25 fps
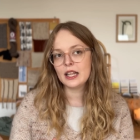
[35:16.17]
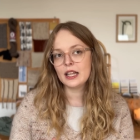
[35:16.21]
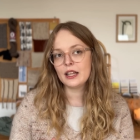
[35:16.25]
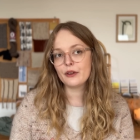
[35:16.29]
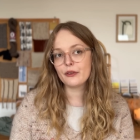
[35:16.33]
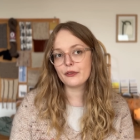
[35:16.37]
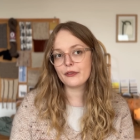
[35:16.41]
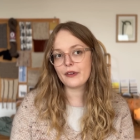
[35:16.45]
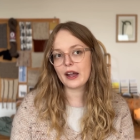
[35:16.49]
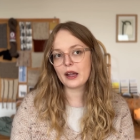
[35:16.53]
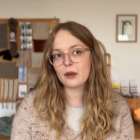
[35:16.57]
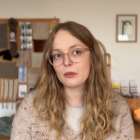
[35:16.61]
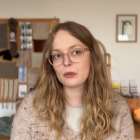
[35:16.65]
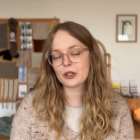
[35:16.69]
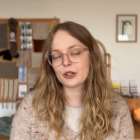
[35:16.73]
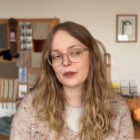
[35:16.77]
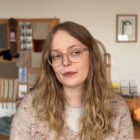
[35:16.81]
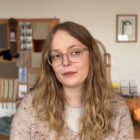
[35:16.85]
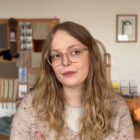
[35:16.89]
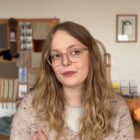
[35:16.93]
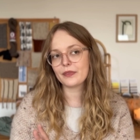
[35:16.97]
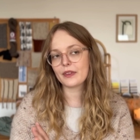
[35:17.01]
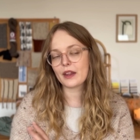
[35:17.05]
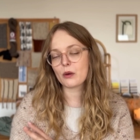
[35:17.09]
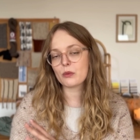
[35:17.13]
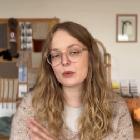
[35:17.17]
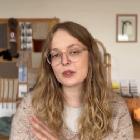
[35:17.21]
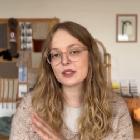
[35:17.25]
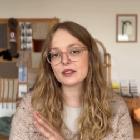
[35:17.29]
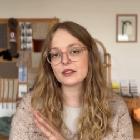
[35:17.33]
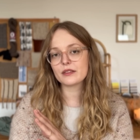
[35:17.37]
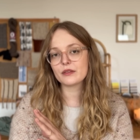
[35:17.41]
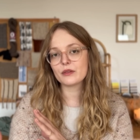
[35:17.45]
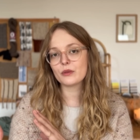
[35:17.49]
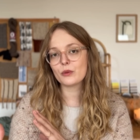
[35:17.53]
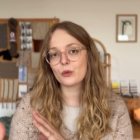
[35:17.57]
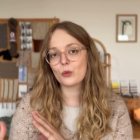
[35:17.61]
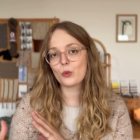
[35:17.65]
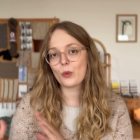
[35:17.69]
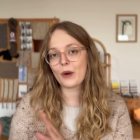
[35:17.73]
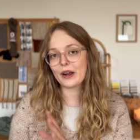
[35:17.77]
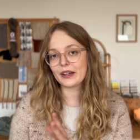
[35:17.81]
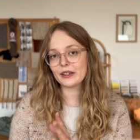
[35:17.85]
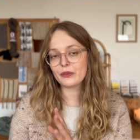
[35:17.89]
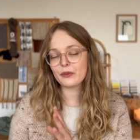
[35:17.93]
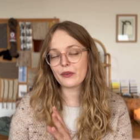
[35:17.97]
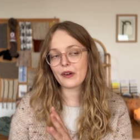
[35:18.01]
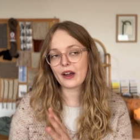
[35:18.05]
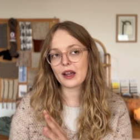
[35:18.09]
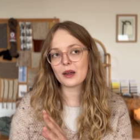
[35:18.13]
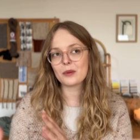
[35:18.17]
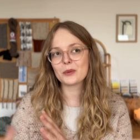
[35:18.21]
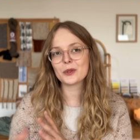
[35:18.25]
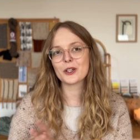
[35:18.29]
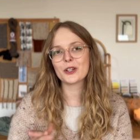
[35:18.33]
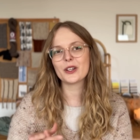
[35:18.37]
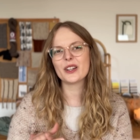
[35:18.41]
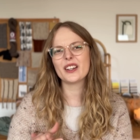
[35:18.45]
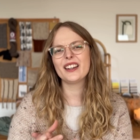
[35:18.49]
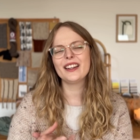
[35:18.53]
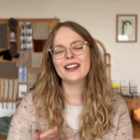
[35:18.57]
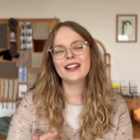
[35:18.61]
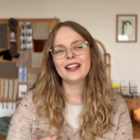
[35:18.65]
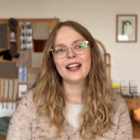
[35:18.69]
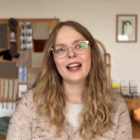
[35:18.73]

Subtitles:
fiber. That was white fiber.